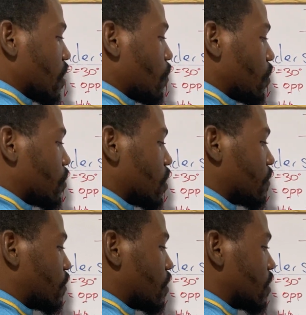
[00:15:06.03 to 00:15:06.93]
We would
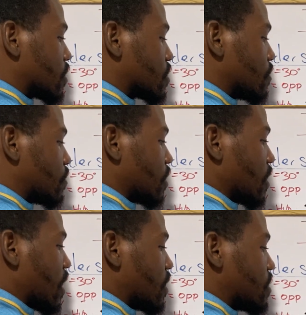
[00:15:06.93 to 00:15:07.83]
have done something
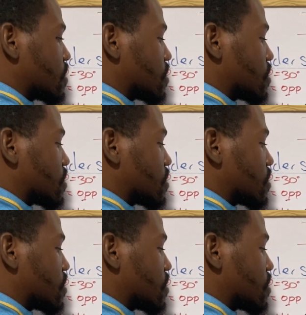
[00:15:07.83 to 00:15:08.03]
like this.